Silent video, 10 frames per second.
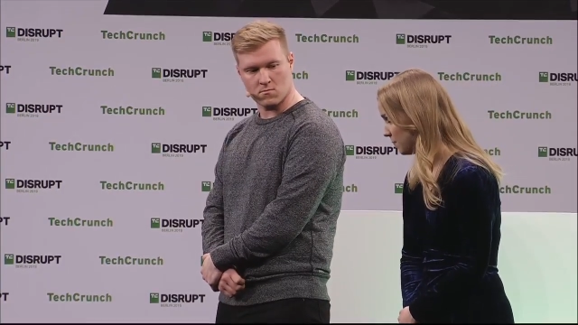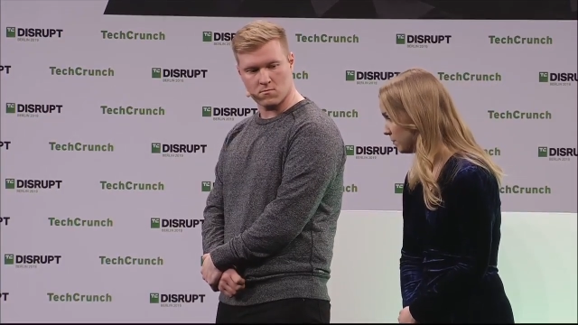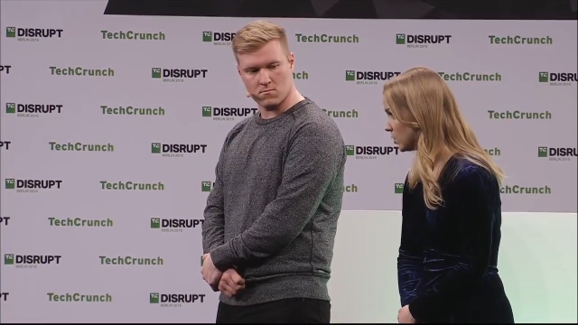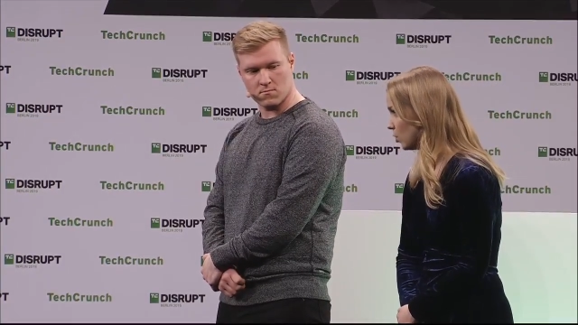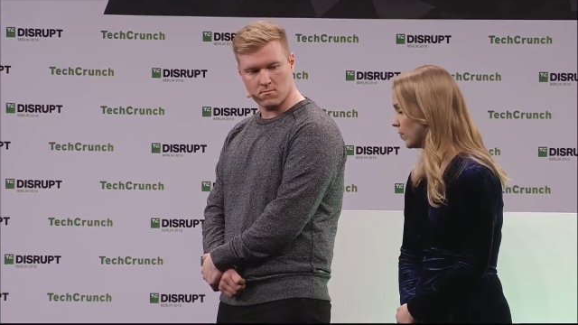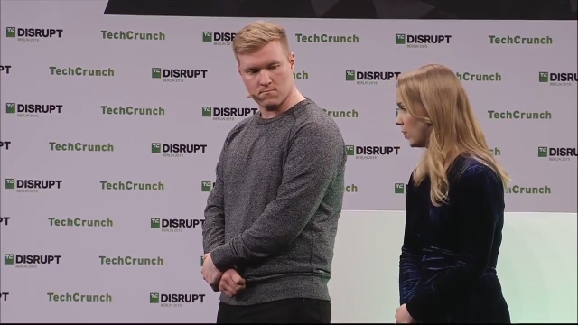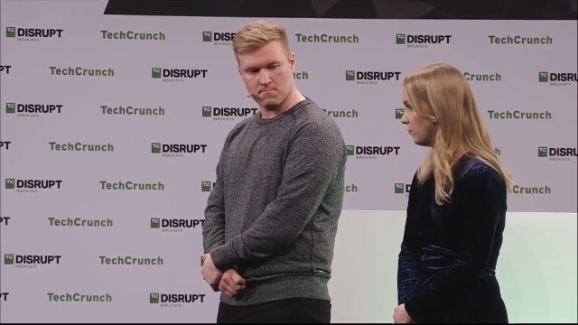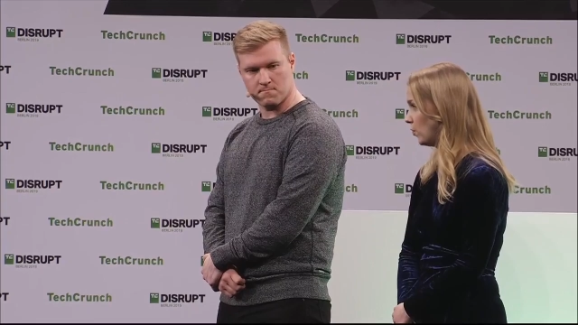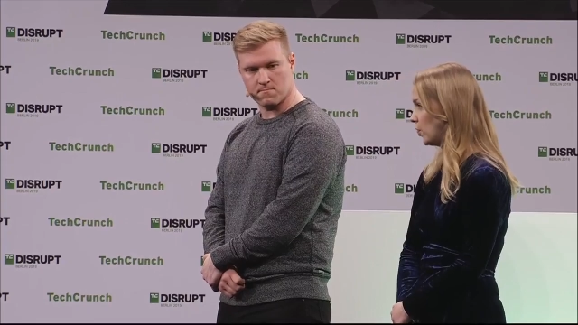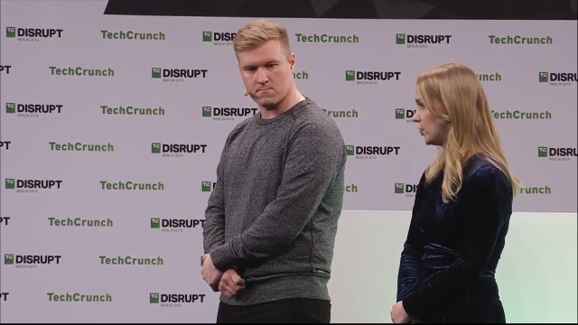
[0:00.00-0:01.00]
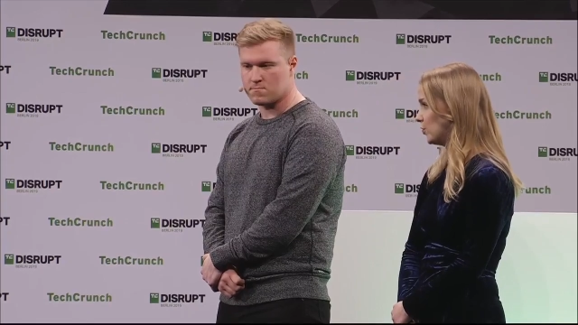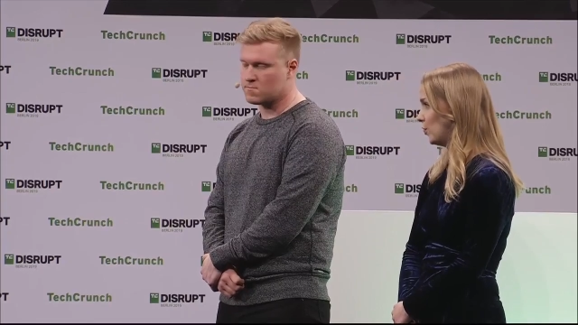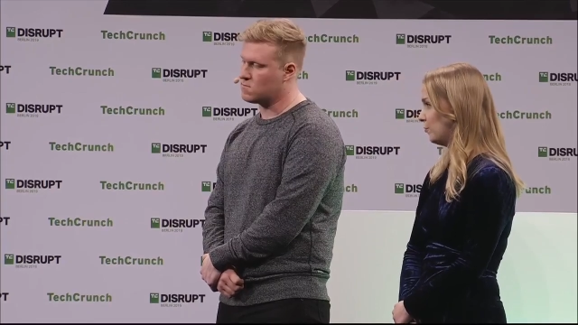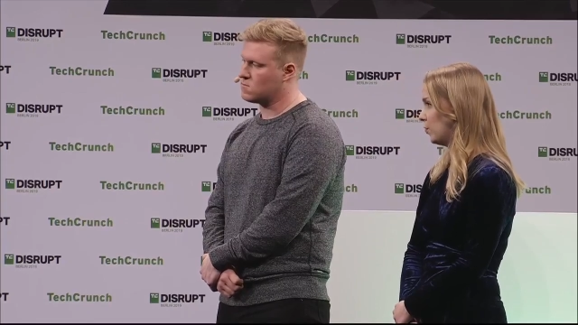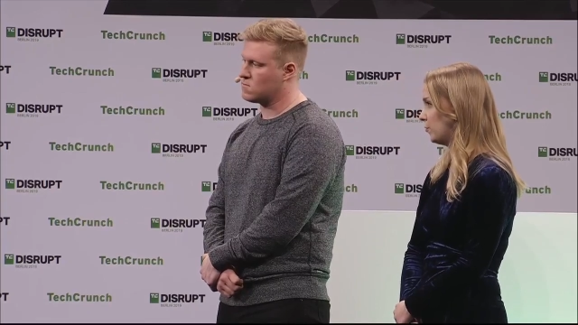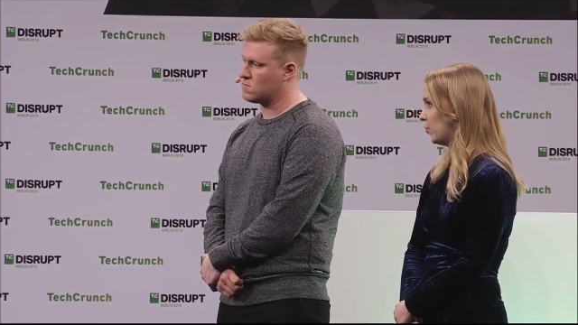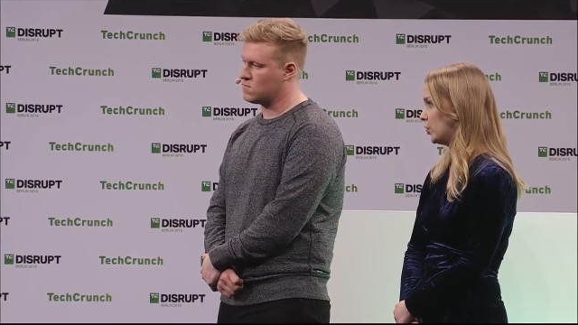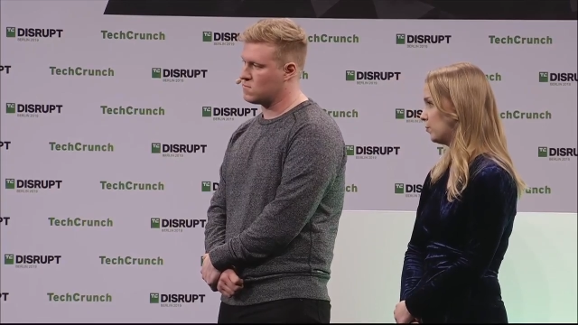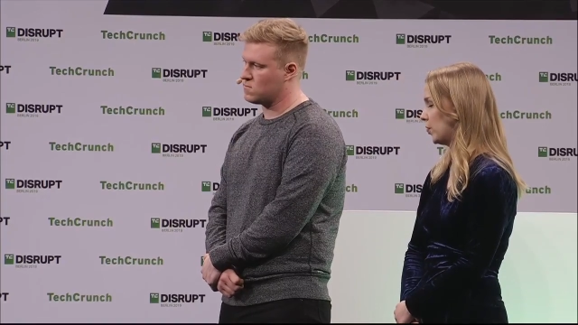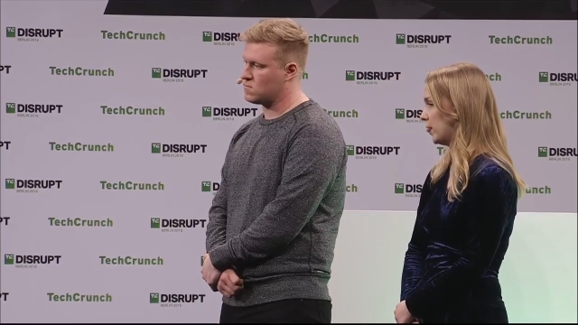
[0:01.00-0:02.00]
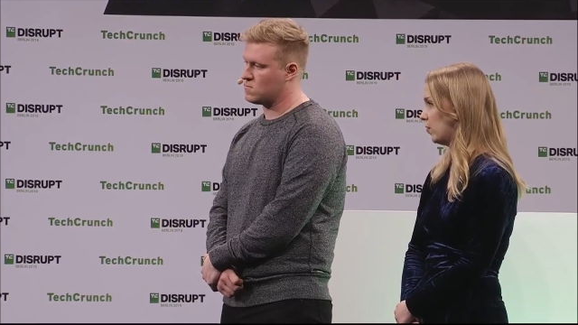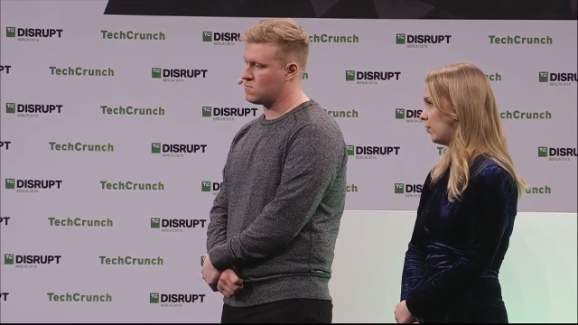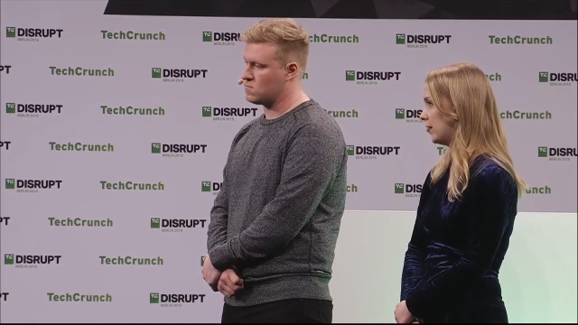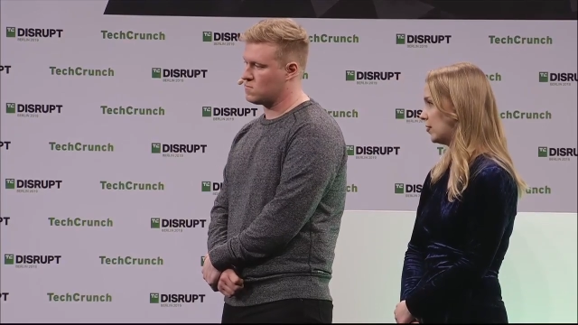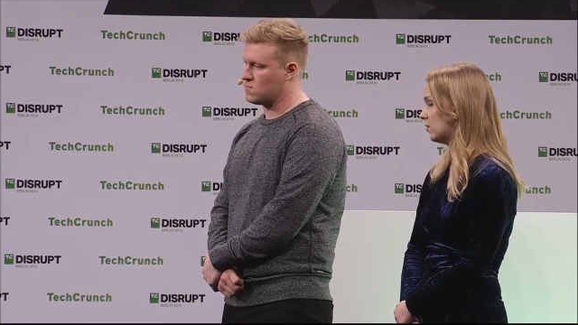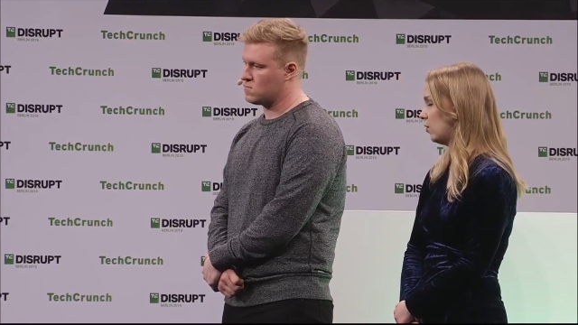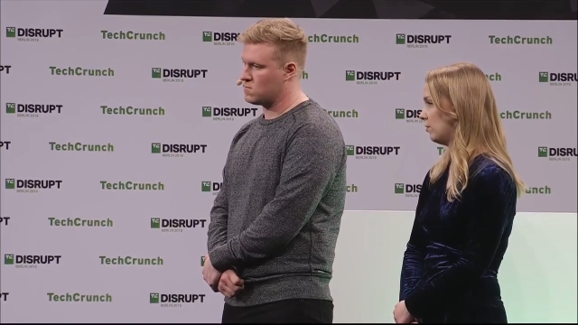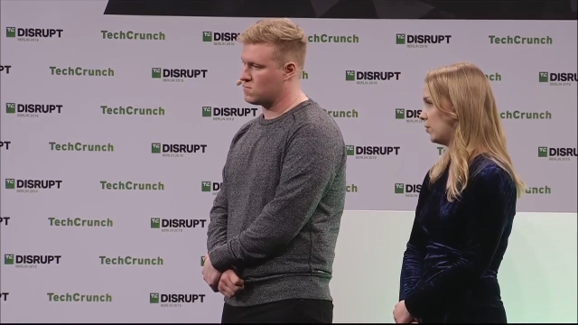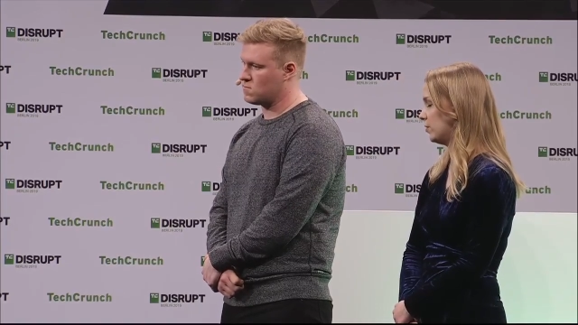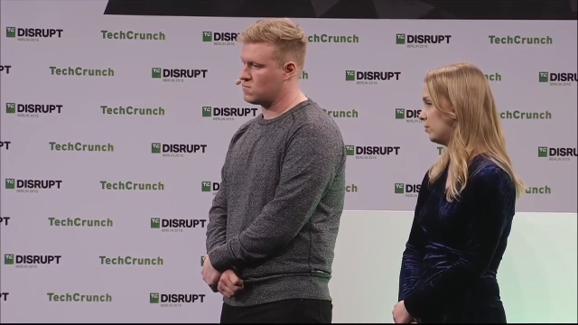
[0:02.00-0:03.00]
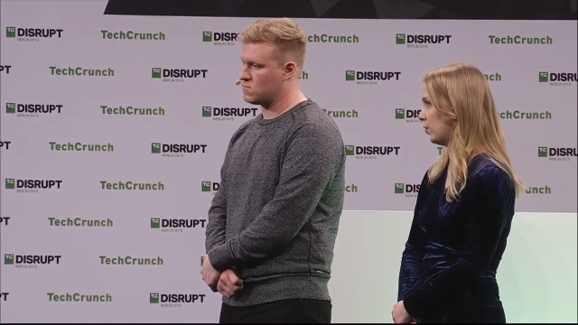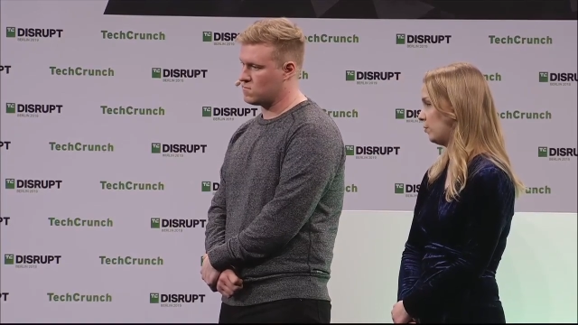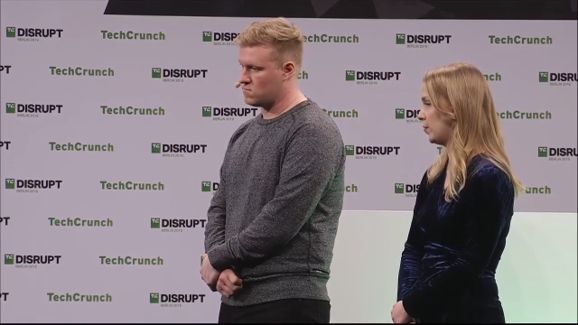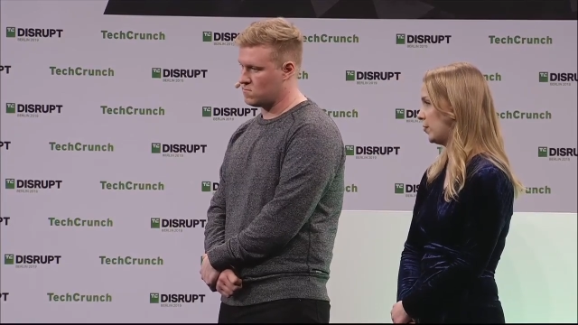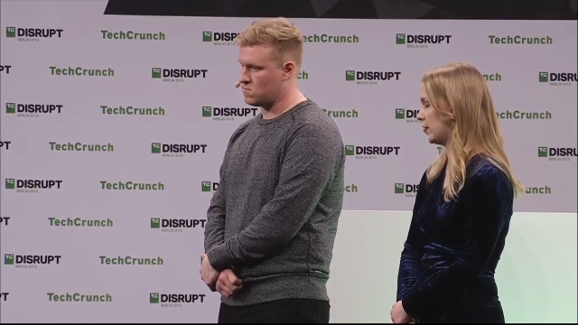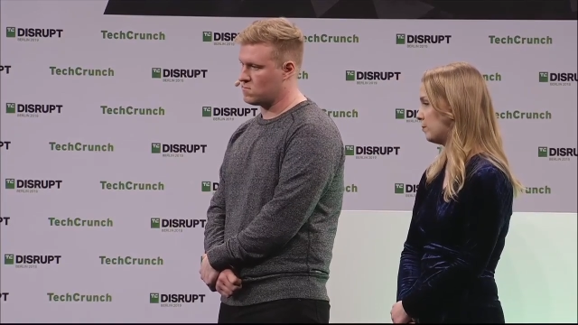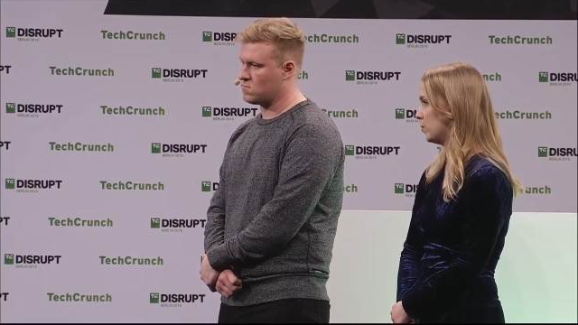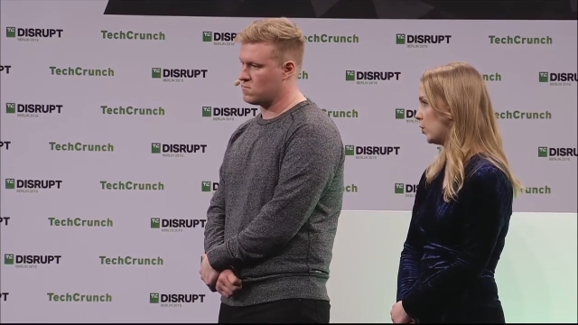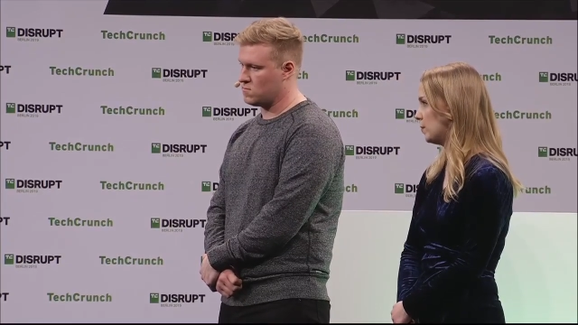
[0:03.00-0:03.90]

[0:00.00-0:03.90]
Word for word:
Speaker 1: So we are, of course, of, of course working on that, convert, converting them more.